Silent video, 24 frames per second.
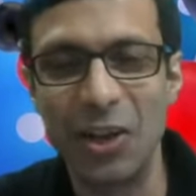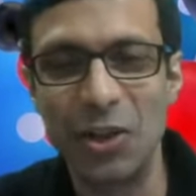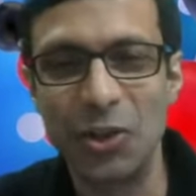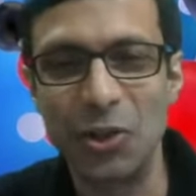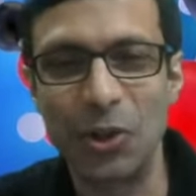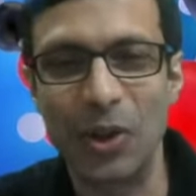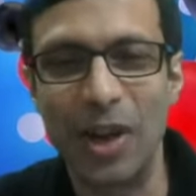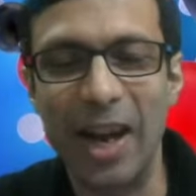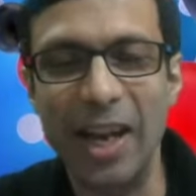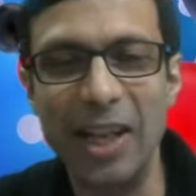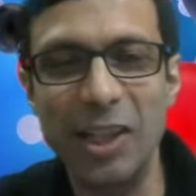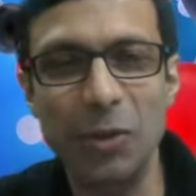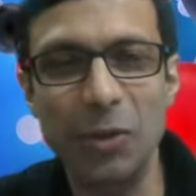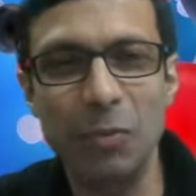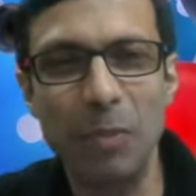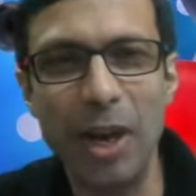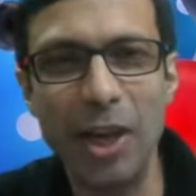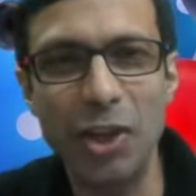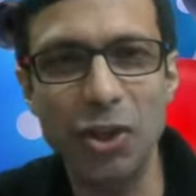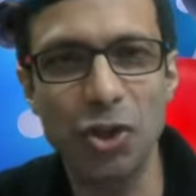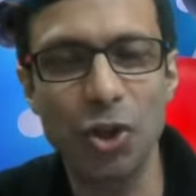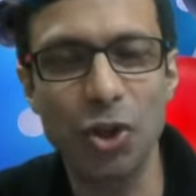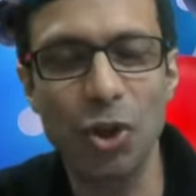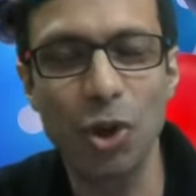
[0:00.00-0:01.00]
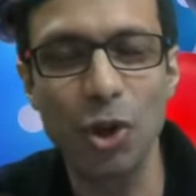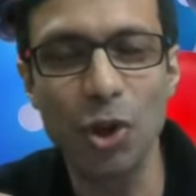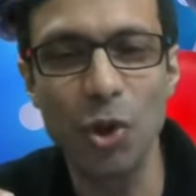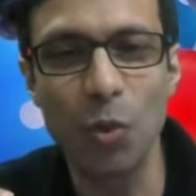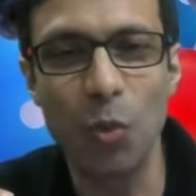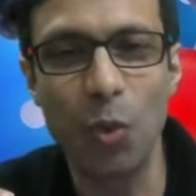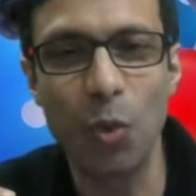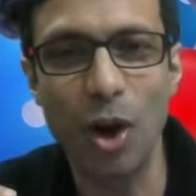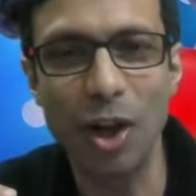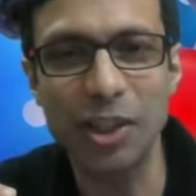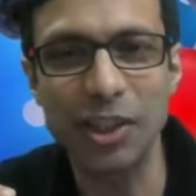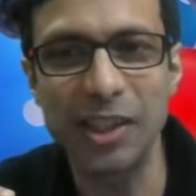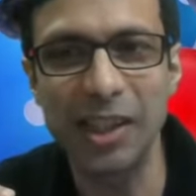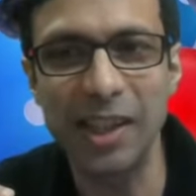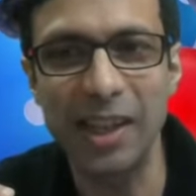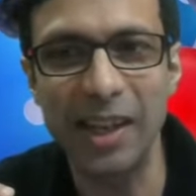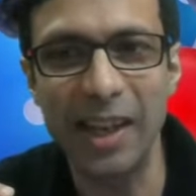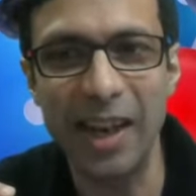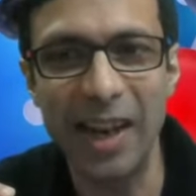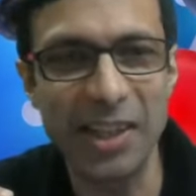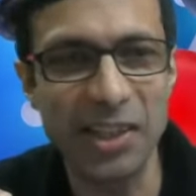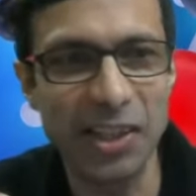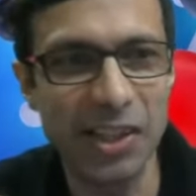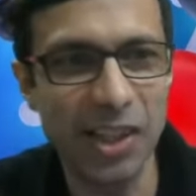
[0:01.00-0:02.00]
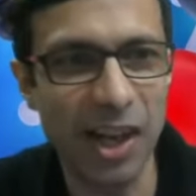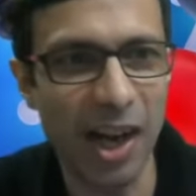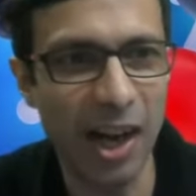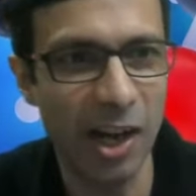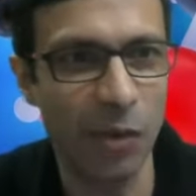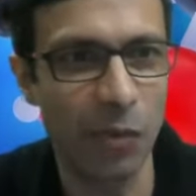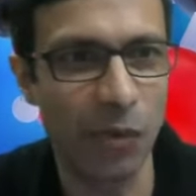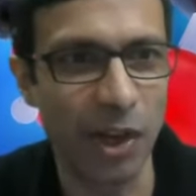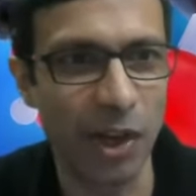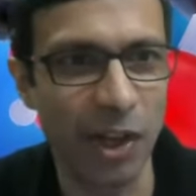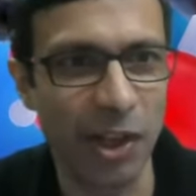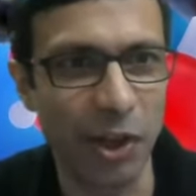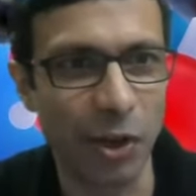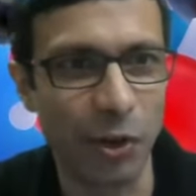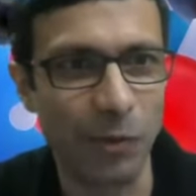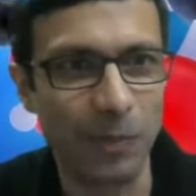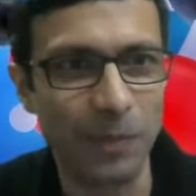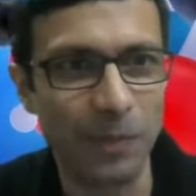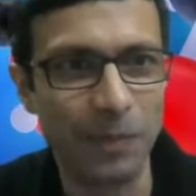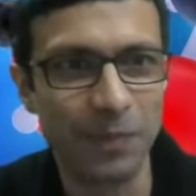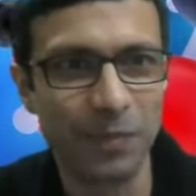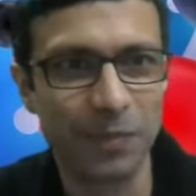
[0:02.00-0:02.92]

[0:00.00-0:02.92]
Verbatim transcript: So guys, make sure you watch the entire video.